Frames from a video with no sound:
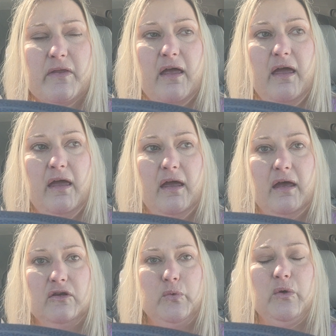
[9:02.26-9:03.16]

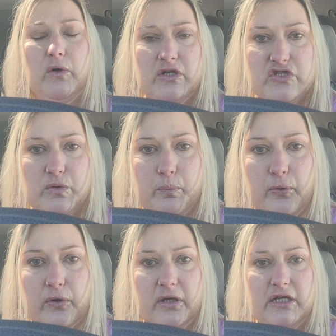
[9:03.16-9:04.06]
and we want to
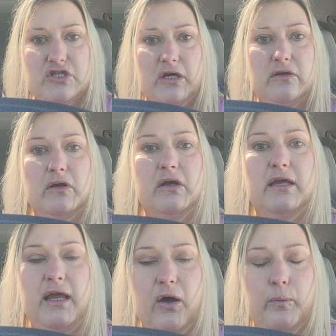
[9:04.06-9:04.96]
support each other
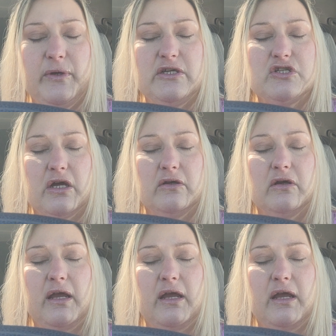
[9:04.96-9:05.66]
and help each other.